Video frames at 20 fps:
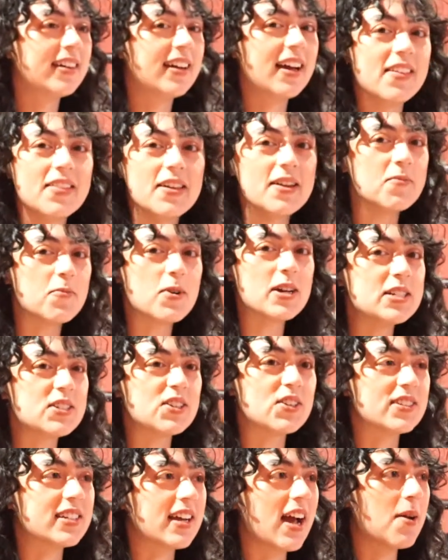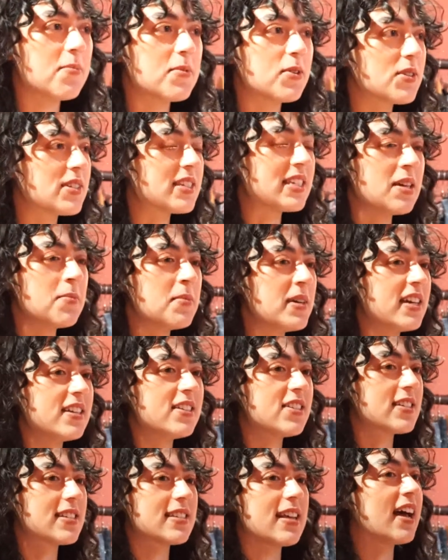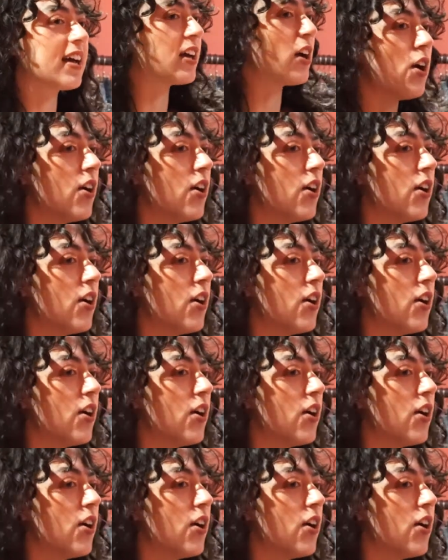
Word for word: And then winter time, you'll see me in just like